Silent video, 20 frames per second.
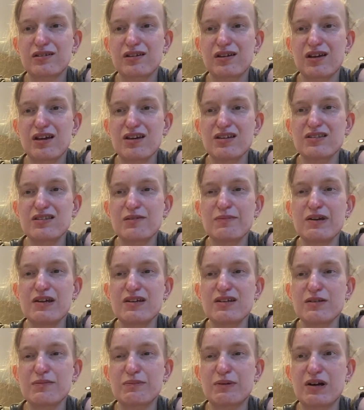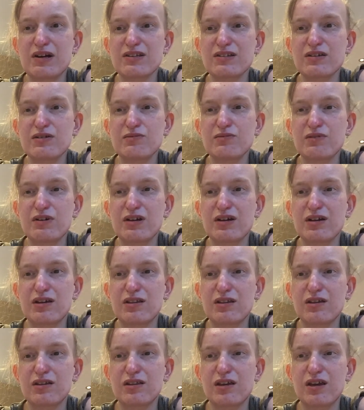it's a bit depressing really
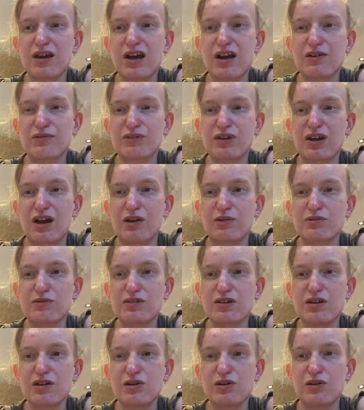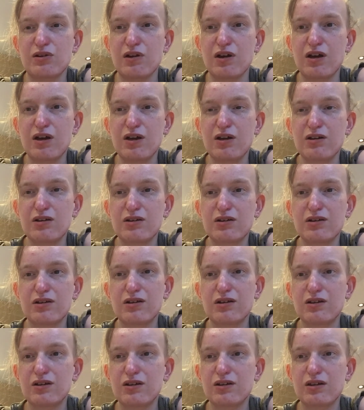that they have to count it in colour,
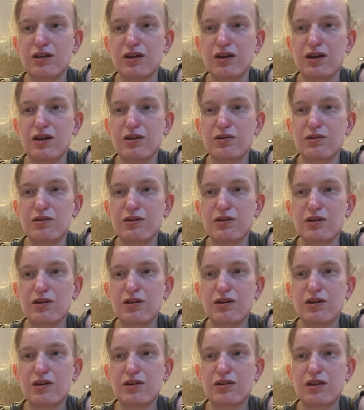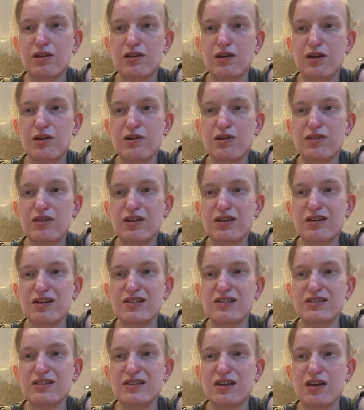that the only thing they
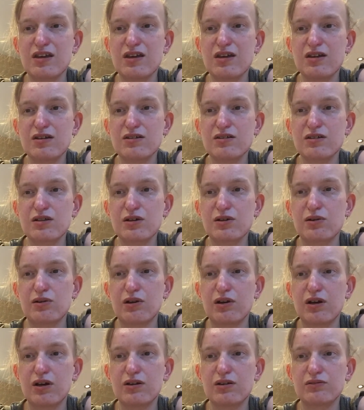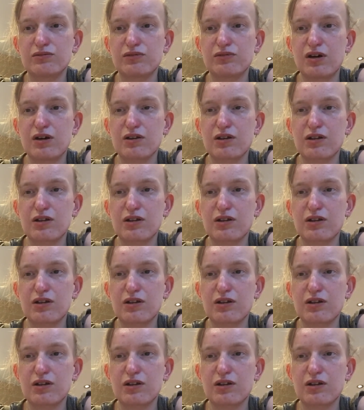see is the colour rather